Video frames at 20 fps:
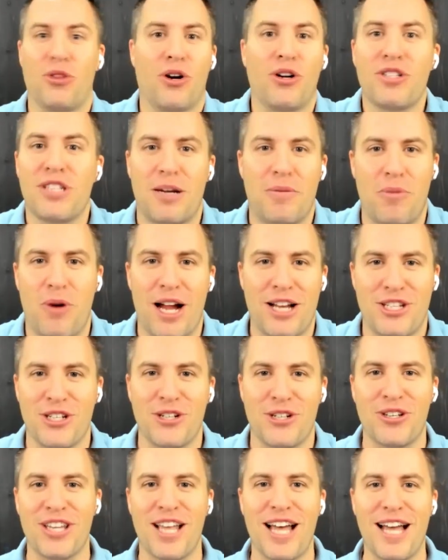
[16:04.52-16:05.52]
2/3 of them watching
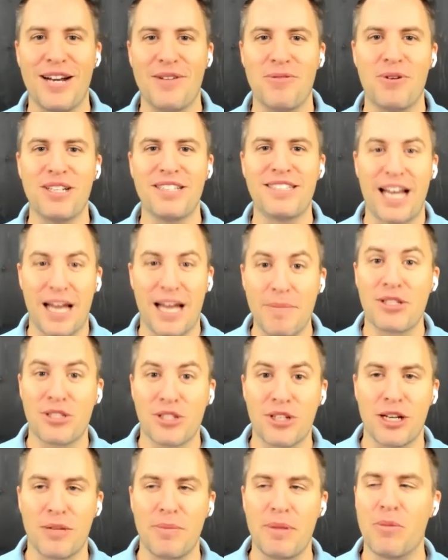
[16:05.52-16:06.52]
online at one time, it's
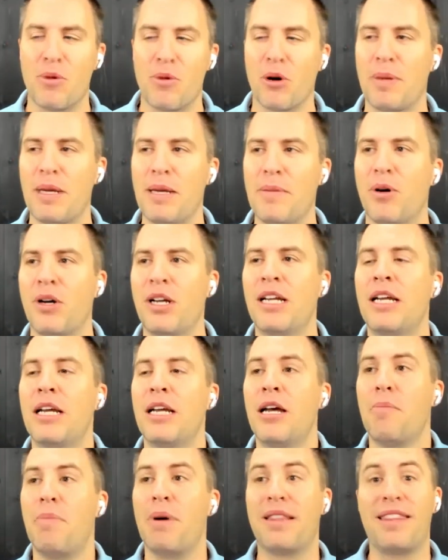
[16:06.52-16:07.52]
going to be more people.
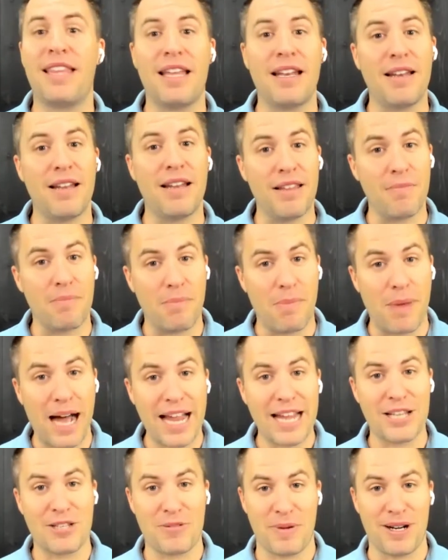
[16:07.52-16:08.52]
But then
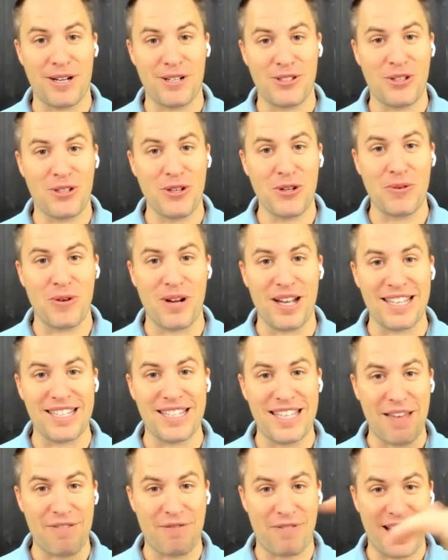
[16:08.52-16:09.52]
my experience too was
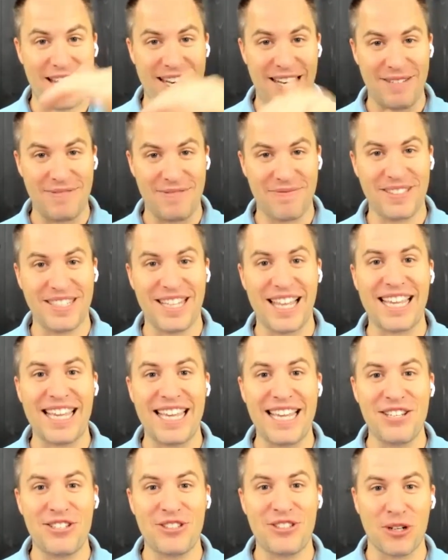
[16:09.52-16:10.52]
that faded. Like
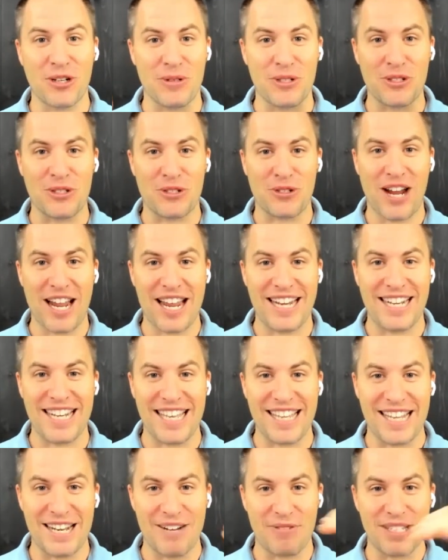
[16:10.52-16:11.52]
Easter was great,
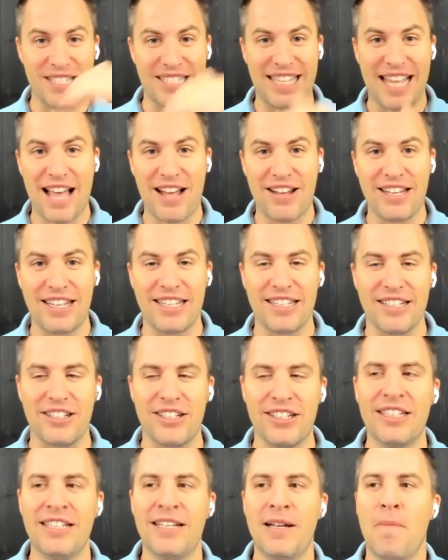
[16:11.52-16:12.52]
and then it was
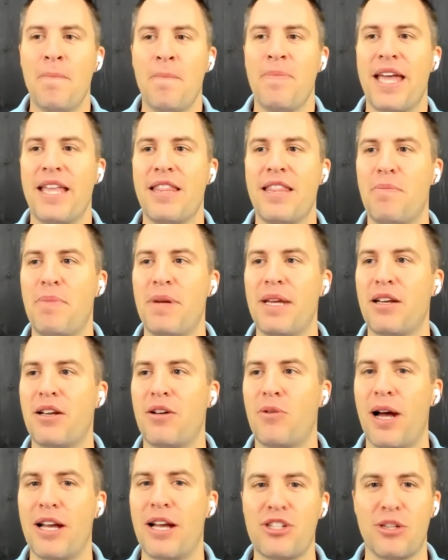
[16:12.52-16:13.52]
downhill. And the big
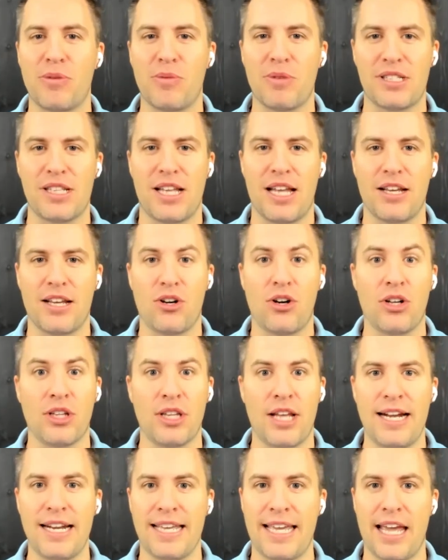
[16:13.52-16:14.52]
question was like
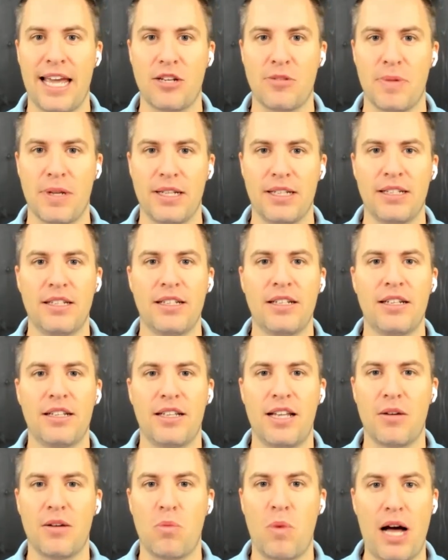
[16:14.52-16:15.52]
online engagement.
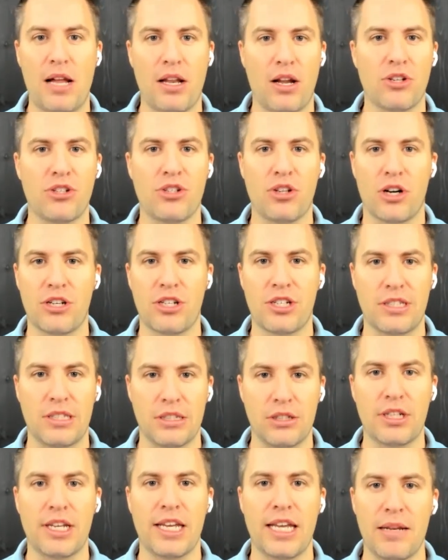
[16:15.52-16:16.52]
Like while our church
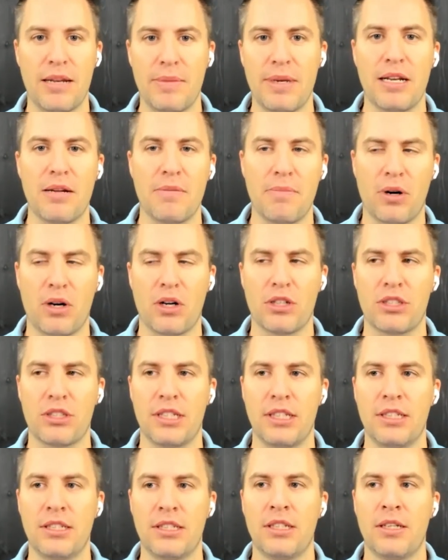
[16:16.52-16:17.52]
still can't meet in
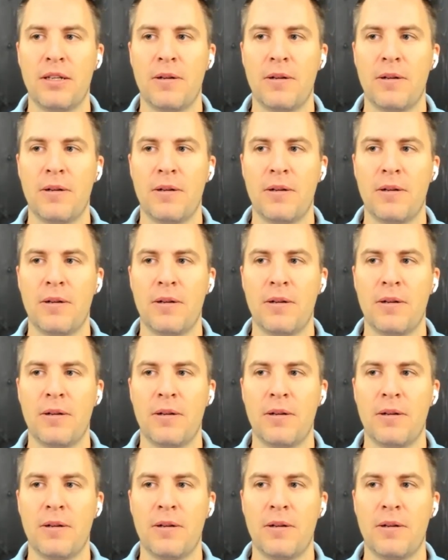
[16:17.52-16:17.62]
person,